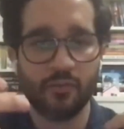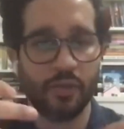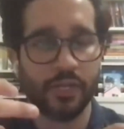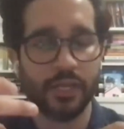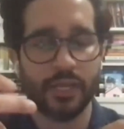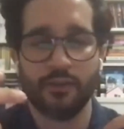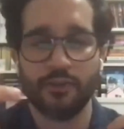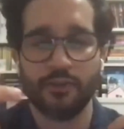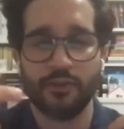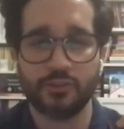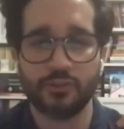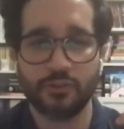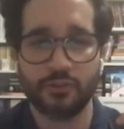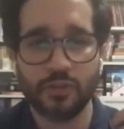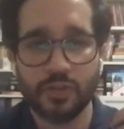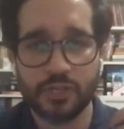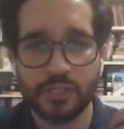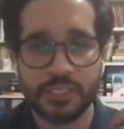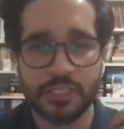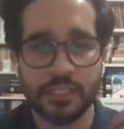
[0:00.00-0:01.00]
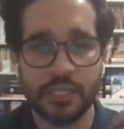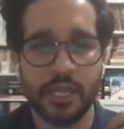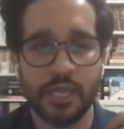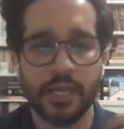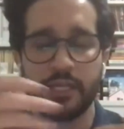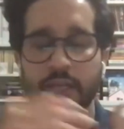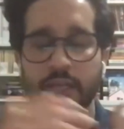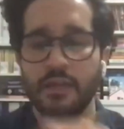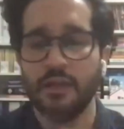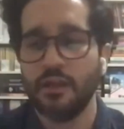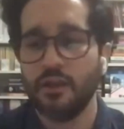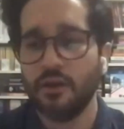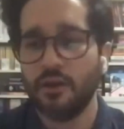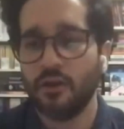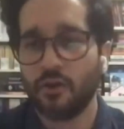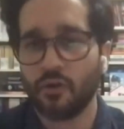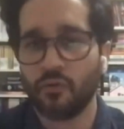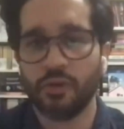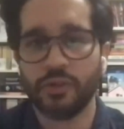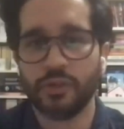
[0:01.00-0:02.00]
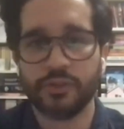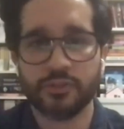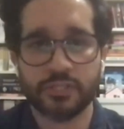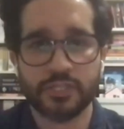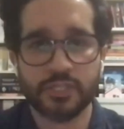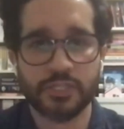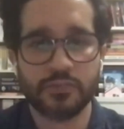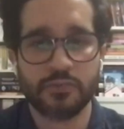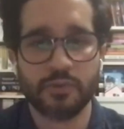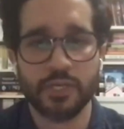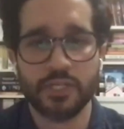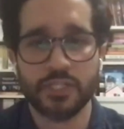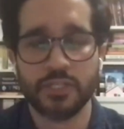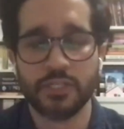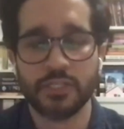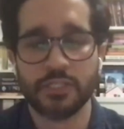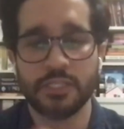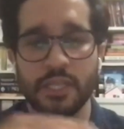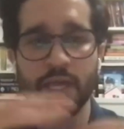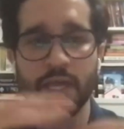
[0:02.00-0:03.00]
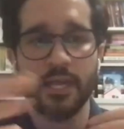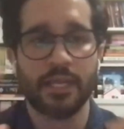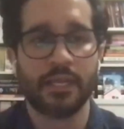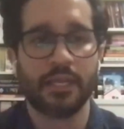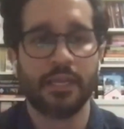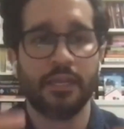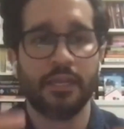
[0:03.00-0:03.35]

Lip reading: what a character looks like or what their situation is like.